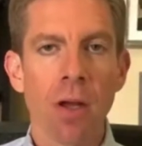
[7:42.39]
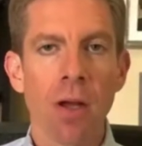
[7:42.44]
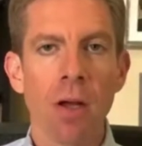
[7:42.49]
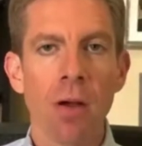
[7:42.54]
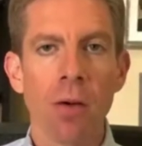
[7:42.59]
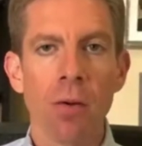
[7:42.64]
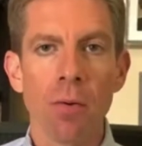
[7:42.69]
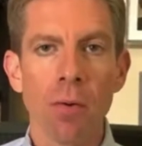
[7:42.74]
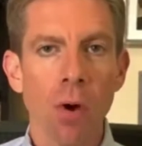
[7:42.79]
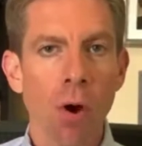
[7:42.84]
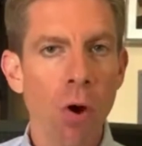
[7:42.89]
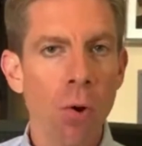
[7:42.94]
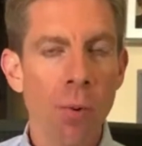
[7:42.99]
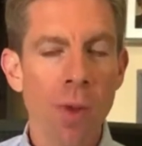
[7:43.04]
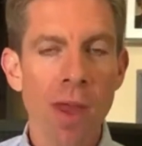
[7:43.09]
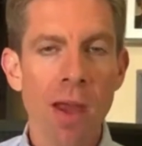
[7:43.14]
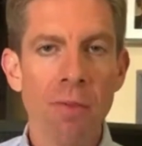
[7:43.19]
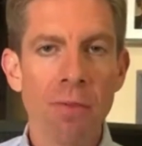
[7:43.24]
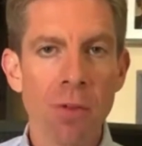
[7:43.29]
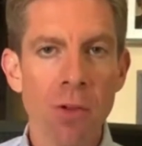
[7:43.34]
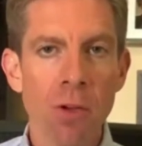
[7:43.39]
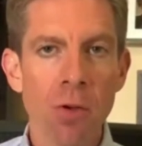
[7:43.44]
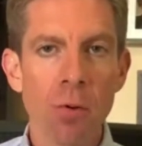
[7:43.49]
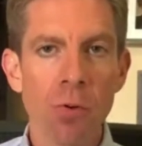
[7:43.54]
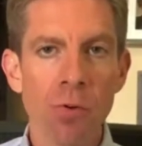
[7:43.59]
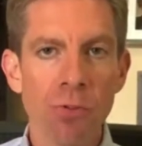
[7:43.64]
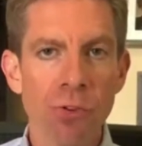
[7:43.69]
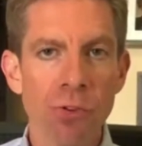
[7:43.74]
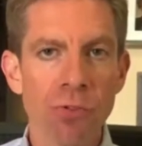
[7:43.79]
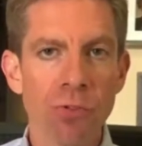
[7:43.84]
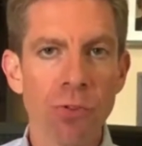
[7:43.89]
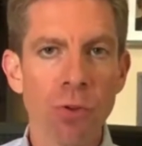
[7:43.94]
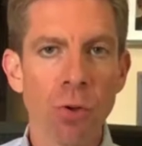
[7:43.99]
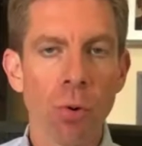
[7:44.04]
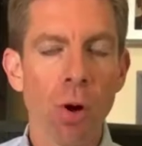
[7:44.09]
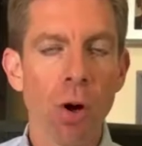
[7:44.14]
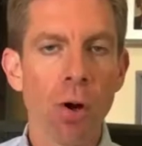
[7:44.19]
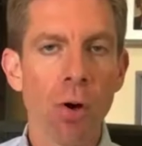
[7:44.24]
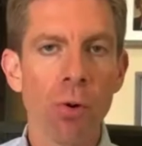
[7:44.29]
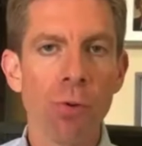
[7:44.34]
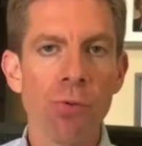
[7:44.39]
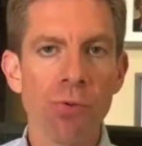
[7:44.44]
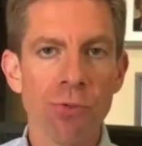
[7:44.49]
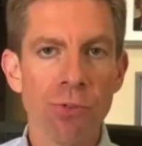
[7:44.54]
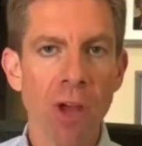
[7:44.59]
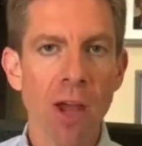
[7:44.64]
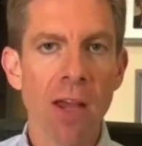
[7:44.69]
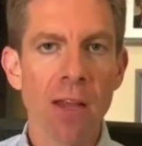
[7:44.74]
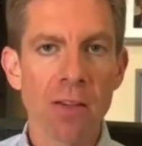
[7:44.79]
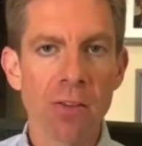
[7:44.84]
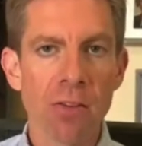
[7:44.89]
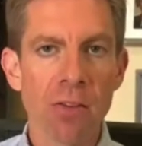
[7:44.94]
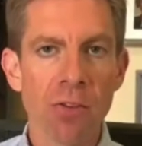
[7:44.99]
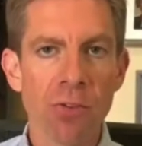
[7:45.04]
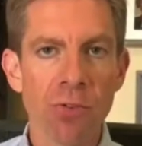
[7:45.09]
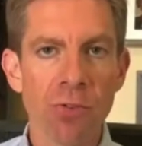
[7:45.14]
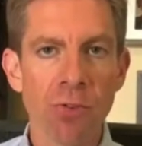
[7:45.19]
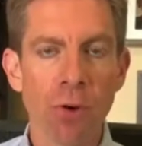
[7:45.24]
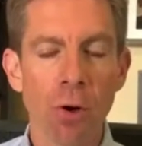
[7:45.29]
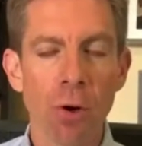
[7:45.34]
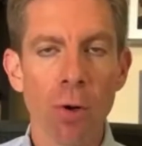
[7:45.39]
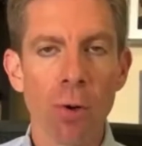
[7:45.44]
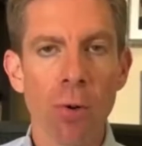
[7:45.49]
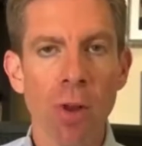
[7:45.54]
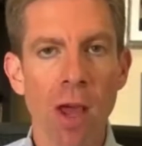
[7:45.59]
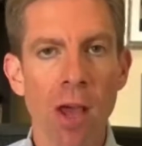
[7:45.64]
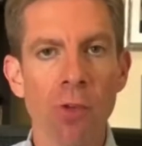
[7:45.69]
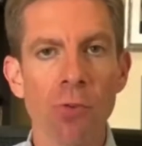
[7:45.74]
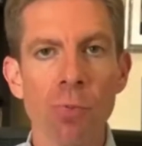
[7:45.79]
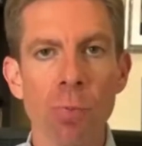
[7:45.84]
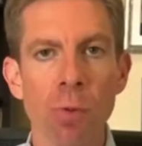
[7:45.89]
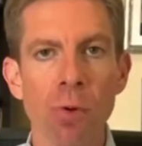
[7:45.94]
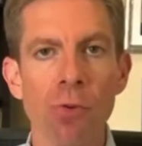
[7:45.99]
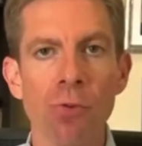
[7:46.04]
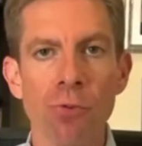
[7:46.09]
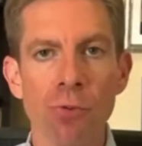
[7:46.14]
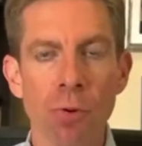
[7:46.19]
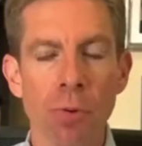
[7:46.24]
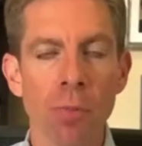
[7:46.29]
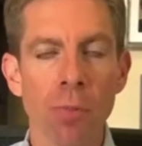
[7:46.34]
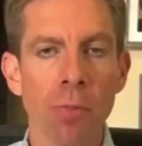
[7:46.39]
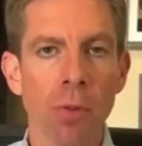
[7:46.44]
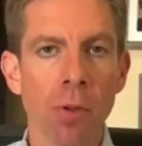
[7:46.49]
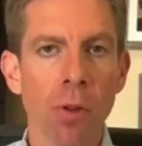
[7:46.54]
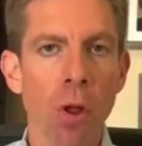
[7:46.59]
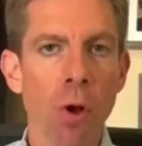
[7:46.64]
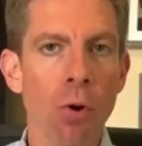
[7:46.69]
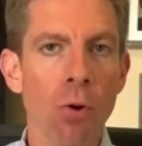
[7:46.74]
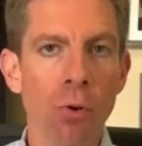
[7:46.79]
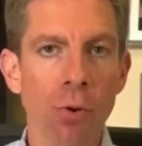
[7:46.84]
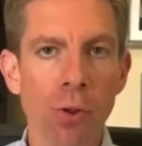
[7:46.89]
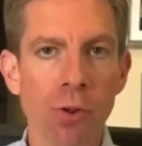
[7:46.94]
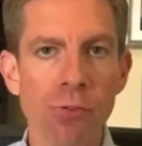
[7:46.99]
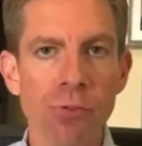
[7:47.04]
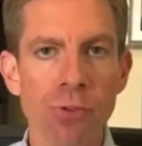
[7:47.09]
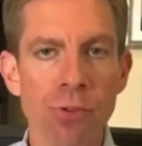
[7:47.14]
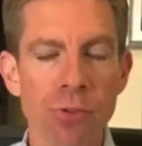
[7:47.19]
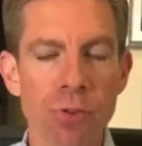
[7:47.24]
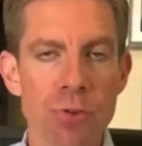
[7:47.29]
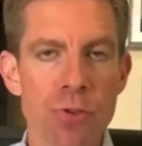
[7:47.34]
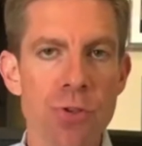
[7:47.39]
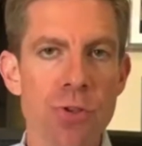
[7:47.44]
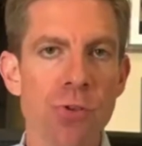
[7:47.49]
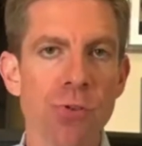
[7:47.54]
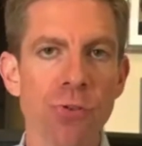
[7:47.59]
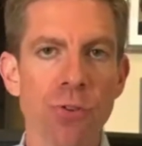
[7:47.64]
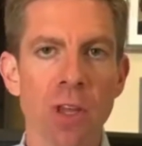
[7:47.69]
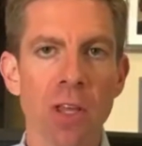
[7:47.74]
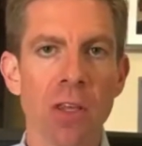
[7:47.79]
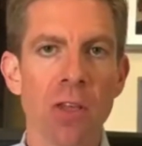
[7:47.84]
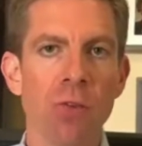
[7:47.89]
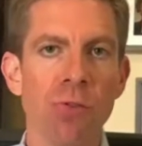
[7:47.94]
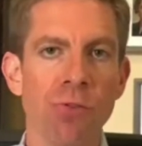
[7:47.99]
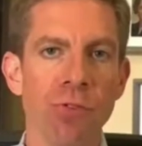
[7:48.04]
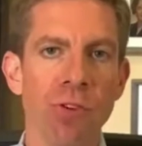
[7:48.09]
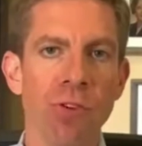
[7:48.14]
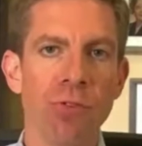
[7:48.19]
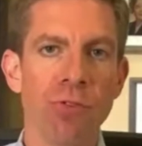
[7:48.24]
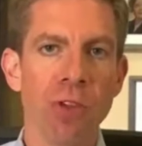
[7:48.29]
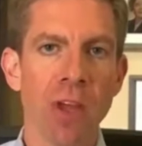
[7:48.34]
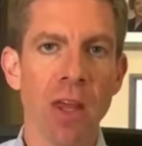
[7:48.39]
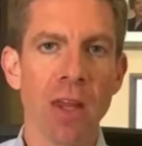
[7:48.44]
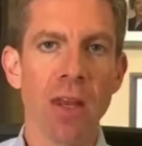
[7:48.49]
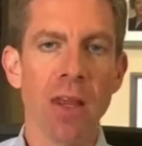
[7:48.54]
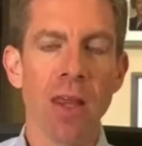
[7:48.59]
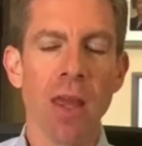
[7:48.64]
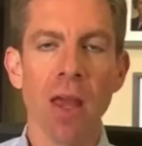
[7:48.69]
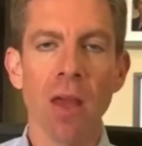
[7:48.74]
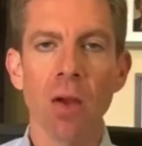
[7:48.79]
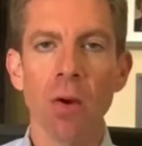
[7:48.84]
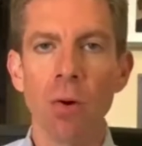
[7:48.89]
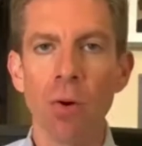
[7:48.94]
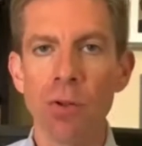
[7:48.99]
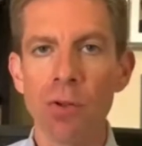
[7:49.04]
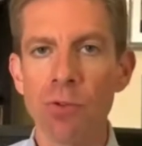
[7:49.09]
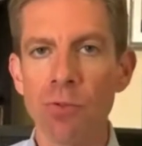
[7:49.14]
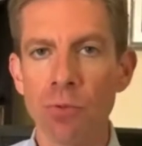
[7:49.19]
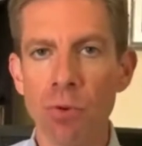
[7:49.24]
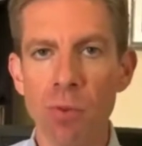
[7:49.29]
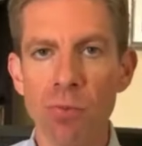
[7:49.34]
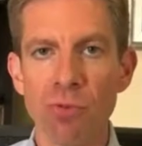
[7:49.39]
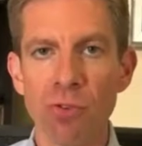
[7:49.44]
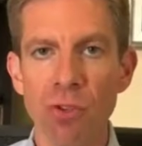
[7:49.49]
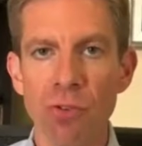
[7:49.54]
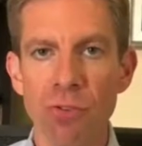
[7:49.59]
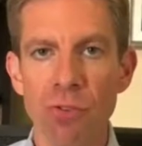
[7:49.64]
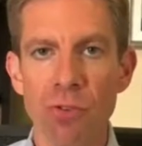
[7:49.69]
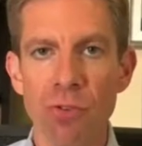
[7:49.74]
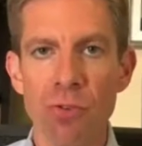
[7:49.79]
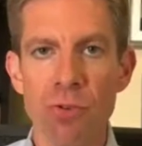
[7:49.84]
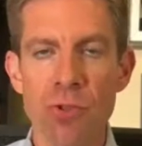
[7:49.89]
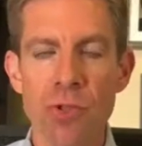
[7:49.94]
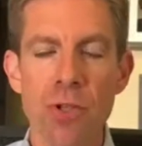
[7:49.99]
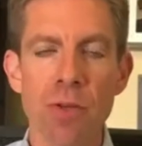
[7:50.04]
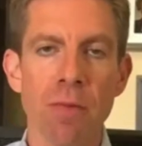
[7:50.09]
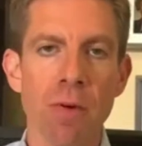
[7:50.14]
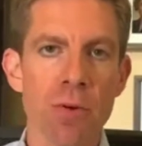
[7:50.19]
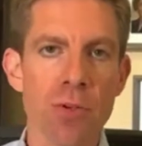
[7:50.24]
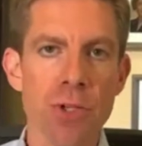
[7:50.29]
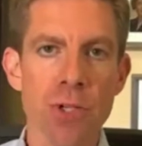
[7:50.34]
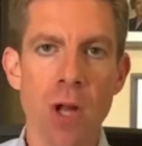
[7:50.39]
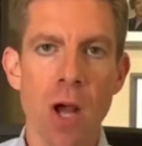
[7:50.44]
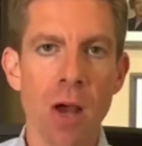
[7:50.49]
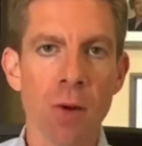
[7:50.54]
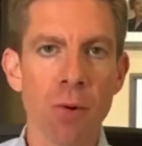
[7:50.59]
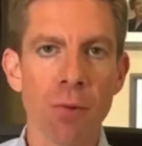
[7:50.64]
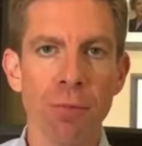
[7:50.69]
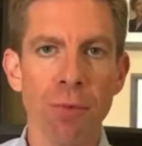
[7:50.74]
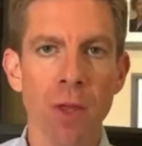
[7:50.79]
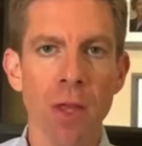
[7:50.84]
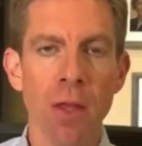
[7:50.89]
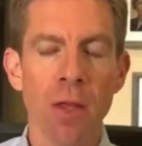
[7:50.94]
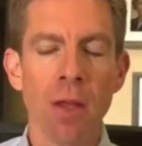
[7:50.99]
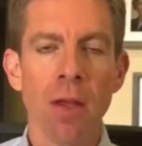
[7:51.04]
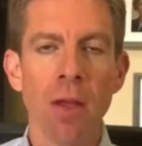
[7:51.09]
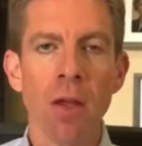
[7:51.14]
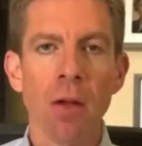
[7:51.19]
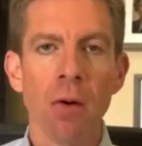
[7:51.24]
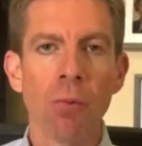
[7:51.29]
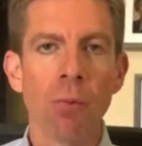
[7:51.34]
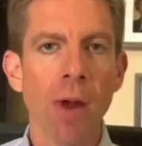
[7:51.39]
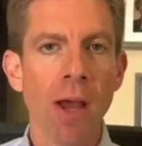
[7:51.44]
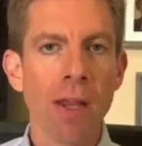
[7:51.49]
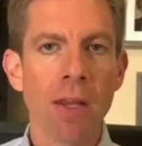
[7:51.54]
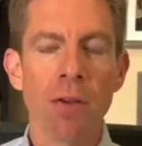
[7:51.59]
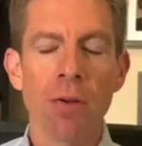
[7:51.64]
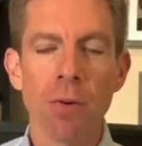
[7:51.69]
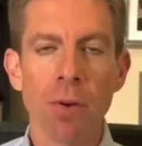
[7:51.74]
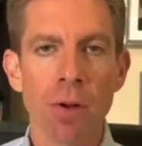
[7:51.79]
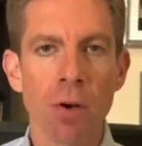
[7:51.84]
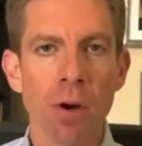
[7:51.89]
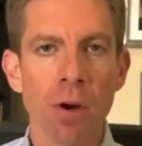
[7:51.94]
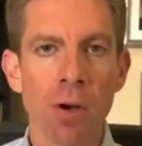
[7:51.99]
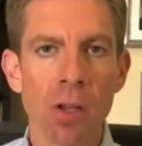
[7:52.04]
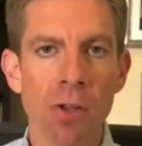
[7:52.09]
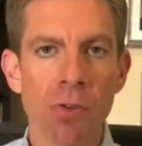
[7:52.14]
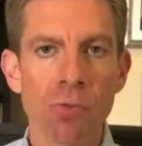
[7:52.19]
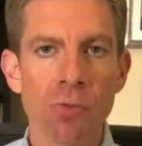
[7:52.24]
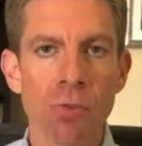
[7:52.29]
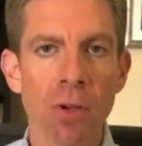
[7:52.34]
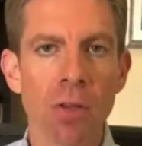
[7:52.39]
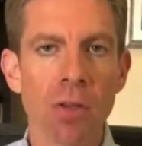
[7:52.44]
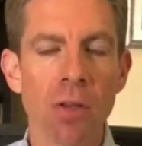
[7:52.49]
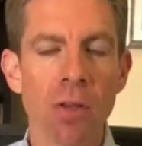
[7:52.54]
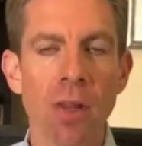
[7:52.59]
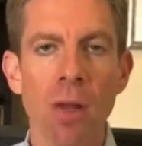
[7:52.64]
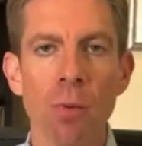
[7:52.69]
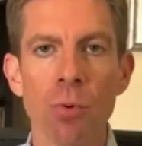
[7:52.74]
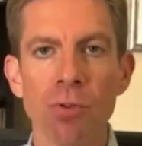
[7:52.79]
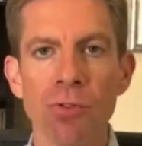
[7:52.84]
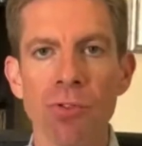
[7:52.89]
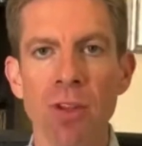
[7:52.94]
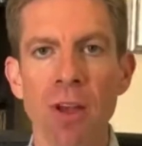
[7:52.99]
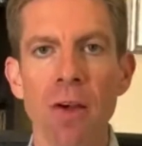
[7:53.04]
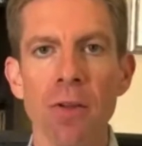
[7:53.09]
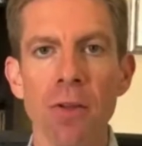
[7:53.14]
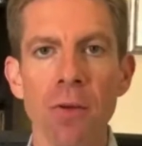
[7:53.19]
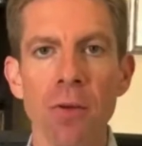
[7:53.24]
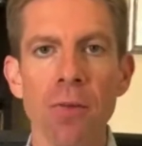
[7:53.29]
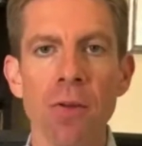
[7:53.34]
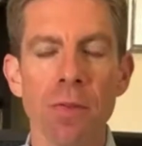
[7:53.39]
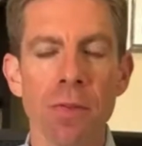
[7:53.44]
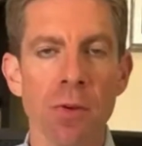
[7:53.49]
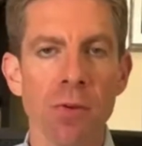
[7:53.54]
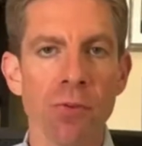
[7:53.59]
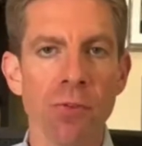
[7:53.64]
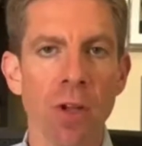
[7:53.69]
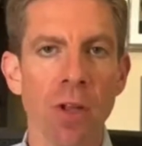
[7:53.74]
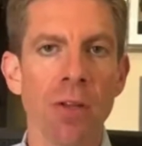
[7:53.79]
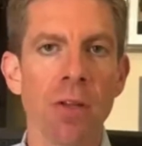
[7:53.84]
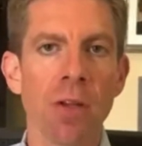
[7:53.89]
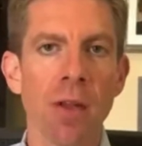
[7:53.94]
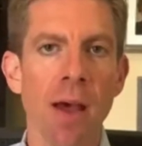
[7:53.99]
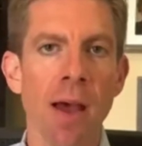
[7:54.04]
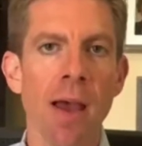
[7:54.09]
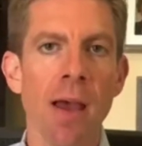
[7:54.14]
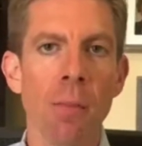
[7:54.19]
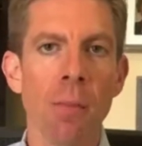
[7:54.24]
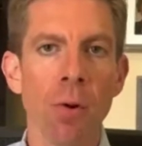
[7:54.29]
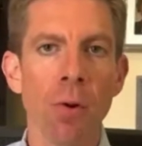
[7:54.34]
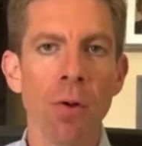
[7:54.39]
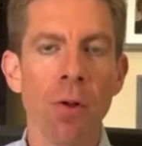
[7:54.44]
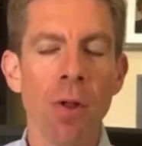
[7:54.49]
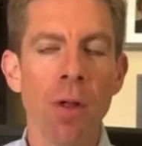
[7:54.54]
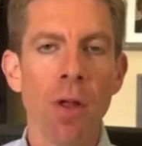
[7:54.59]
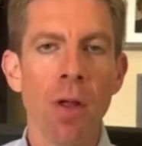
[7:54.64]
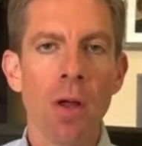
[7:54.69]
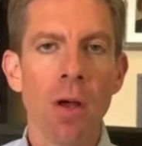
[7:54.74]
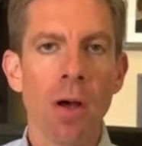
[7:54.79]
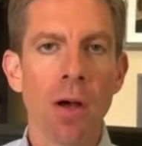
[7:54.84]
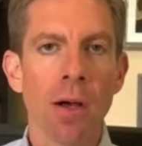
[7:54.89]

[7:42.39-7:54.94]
All we have to do is listen to our own scientists, our own experts from local institutions like UC San Diego and the Scripps Institution of Oceanography right here in our district, and they will tell you that there's undeniable